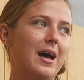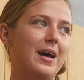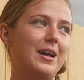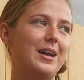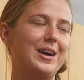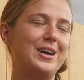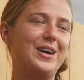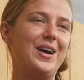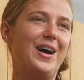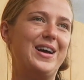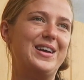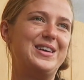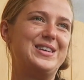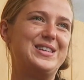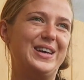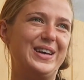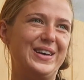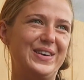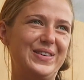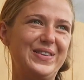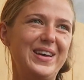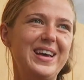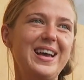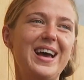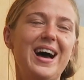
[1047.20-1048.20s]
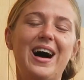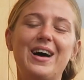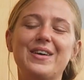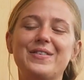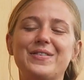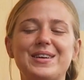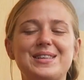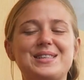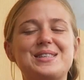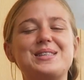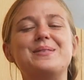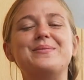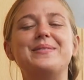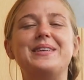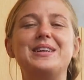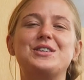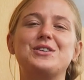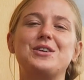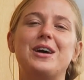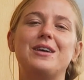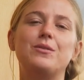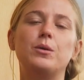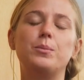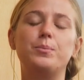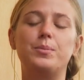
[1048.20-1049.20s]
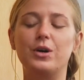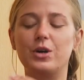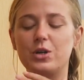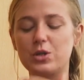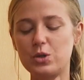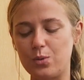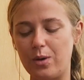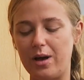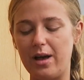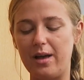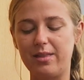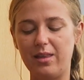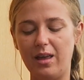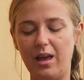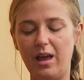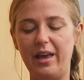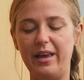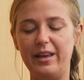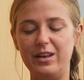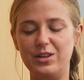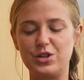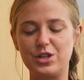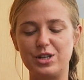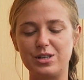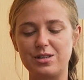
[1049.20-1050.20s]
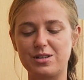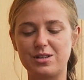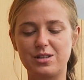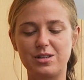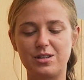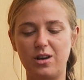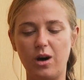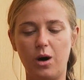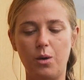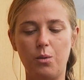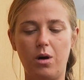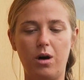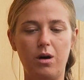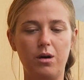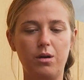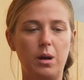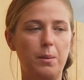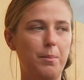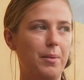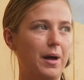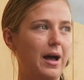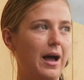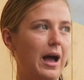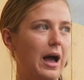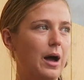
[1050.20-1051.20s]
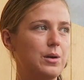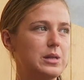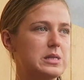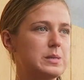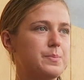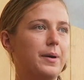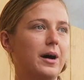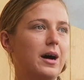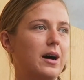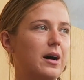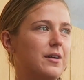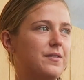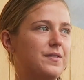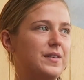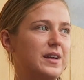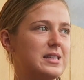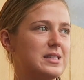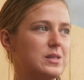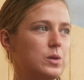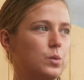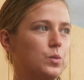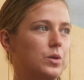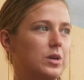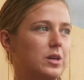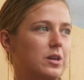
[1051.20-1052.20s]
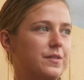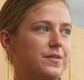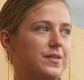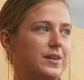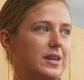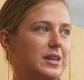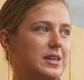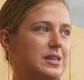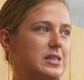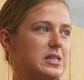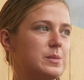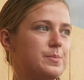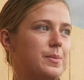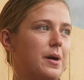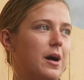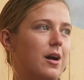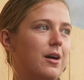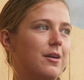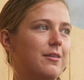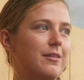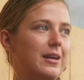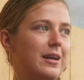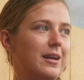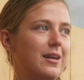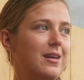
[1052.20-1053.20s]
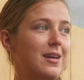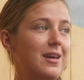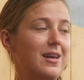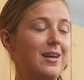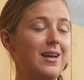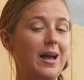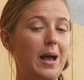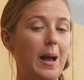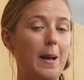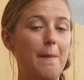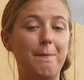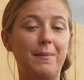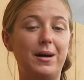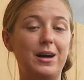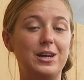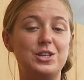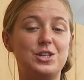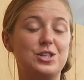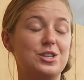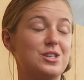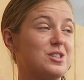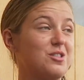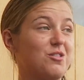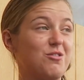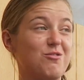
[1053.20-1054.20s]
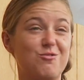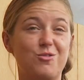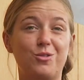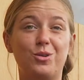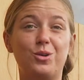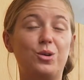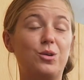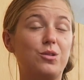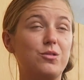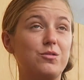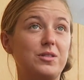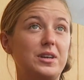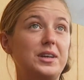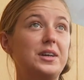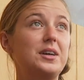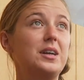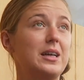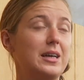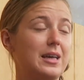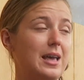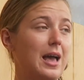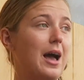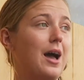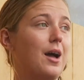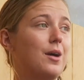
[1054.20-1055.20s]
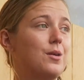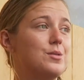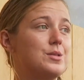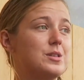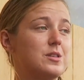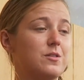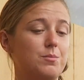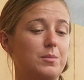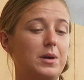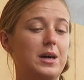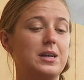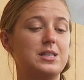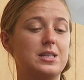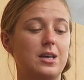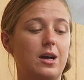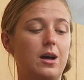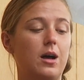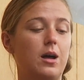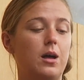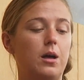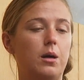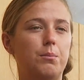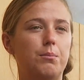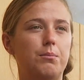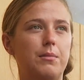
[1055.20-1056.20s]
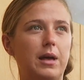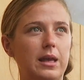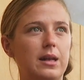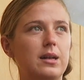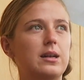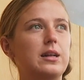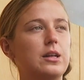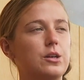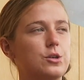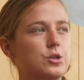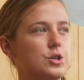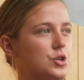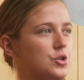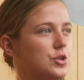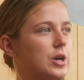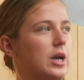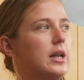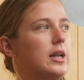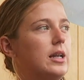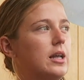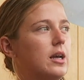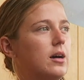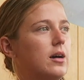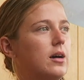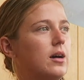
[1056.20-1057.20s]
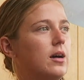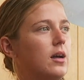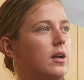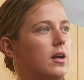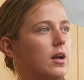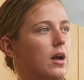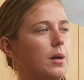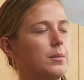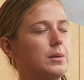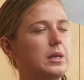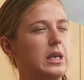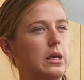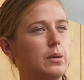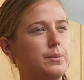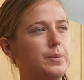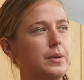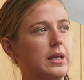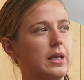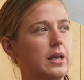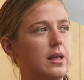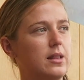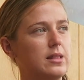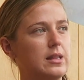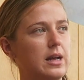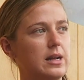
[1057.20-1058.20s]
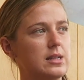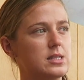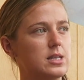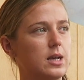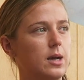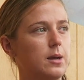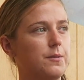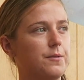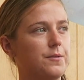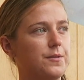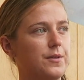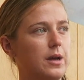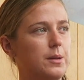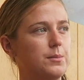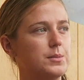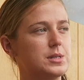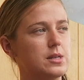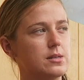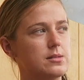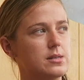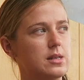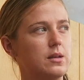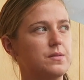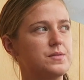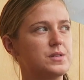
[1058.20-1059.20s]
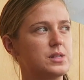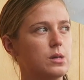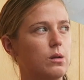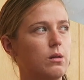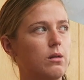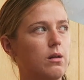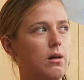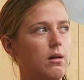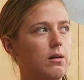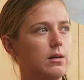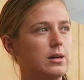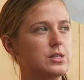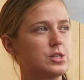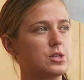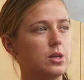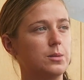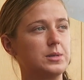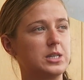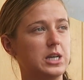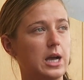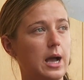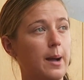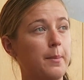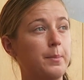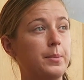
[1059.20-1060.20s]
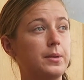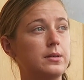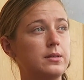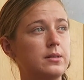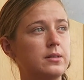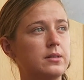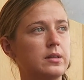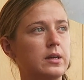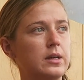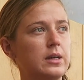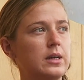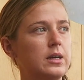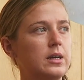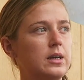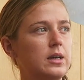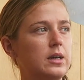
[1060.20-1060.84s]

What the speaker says: And I've read too many travel books where they just go on about how it's perfect and wonderful and inspiring. Yeah. And mine's just a raw, real account of my time, mainly in Australia. I'm keeping it in that time frame because I was there for so long and so much happened.